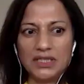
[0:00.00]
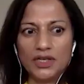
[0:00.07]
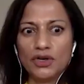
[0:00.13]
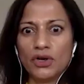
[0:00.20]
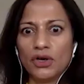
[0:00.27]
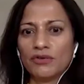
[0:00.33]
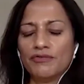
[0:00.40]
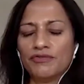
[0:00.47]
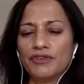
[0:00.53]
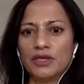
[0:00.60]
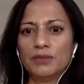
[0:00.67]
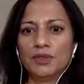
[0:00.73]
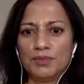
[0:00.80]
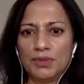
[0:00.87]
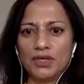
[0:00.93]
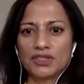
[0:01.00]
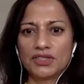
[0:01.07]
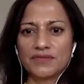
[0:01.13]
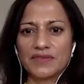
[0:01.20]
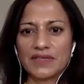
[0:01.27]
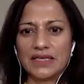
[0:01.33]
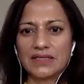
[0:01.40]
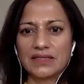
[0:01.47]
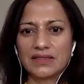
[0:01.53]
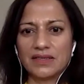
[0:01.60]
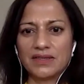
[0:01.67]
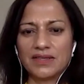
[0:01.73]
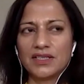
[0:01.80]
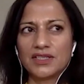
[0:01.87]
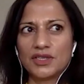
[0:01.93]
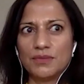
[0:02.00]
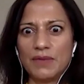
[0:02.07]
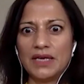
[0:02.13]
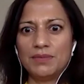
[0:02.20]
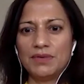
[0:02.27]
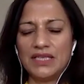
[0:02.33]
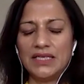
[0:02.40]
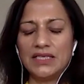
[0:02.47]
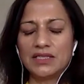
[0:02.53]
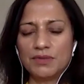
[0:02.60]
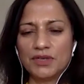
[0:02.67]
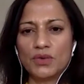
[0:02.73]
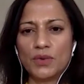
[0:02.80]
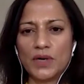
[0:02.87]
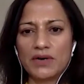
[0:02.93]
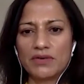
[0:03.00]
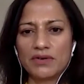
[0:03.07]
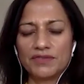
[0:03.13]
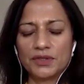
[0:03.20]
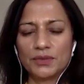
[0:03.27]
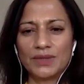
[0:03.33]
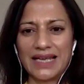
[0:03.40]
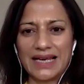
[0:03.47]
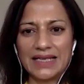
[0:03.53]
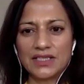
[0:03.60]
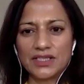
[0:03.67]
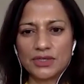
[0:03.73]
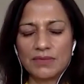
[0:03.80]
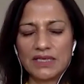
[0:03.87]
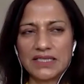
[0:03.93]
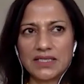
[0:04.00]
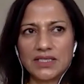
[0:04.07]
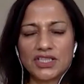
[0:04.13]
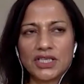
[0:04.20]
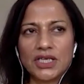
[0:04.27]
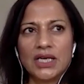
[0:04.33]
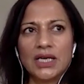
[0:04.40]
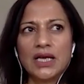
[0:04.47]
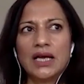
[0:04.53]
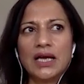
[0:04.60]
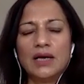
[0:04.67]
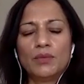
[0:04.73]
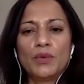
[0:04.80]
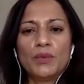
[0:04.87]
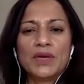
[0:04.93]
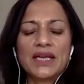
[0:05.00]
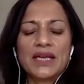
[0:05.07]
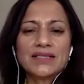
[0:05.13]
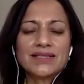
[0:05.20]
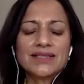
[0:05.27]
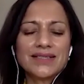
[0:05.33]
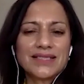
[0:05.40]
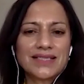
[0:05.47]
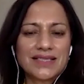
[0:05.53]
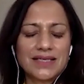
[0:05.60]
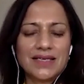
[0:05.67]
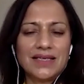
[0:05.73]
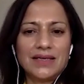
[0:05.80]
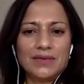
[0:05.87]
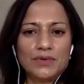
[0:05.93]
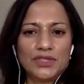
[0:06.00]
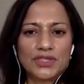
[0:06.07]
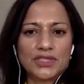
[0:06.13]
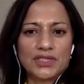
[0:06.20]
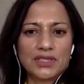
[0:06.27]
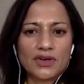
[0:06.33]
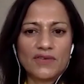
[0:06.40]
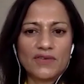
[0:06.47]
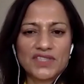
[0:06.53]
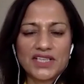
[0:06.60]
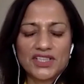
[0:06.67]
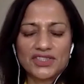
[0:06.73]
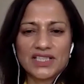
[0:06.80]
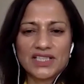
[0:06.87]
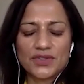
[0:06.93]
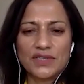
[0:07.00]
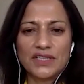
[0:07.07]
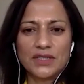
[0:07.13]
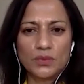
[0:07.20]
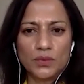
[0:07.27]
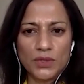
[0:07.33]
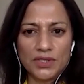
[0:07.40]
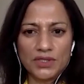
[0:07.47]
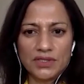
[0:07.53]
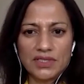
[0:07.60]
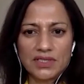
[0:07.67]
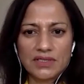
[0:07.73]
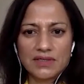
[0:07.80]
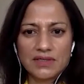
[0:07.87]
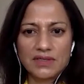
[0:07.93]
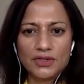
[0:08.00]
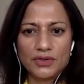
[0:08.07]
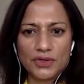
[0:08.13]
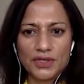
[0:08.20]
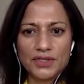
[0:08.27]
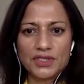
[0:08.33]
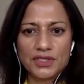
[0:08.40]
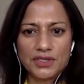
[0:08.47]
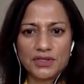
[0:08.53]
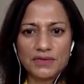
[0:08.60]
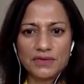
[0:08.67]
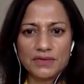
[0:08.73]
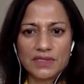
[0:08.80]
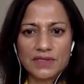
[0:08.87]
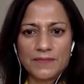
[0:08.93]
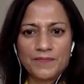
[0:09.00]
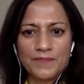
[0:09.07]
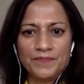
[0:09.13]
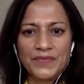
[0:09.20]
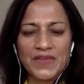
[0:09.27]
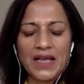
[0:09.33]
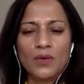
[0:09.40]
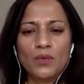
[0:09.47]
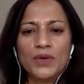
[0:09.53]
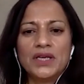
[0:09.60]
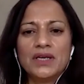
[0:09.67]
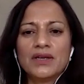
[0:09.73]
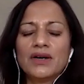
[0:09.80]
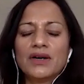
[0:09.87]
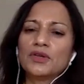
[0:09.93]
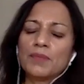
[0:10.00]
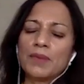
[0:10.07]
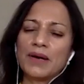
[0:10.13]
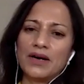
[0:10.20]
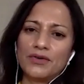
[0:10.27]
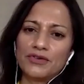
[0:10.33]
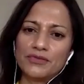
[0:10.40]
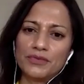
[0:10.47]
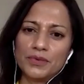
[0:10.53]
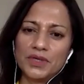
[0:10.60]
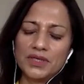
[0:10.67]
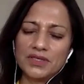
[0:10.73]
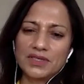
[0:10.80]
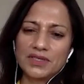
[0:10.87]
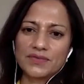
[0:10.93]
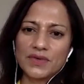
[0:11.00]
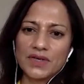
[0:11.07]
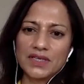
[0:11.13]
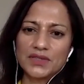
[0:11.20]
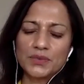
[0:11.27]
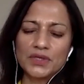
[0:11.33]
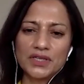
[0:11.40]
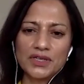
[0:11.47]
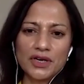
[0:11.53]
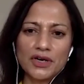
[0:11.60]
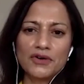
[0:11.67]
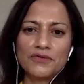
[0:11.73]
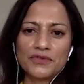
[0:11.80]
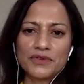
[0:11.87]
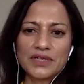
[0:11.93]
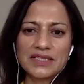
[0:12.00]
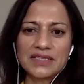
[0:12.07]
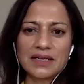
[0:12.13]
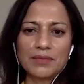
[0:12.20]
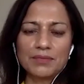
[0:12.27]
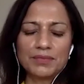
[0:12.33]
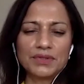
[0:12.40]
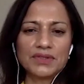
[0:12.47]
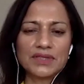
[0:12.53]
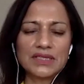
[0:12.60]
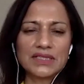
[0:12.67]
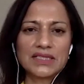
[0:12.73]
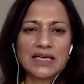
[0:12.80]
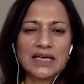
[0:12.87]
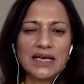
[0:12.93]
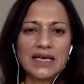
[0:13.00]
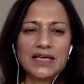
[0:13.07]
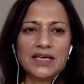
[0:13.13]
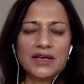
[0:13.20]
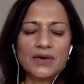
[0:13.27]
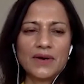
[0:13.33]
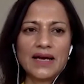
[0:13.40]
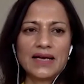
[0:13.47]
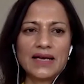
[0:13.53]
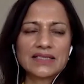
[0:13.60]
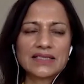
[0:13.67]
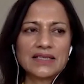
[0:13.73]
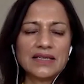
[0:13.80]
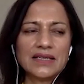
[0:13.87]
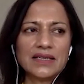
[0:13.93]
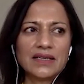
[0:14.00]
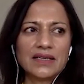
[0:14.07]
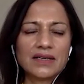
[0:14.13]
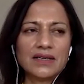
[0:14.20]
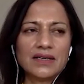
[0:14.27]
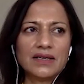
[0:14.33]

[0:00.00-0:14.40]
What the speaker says: the non-verbal part of that, the things you maybe need to be aware of that will add to your message. And when we get to the C, which is the conversation, that's really the words you're going to use. And we know the power of words, right? We know, for example, that, asking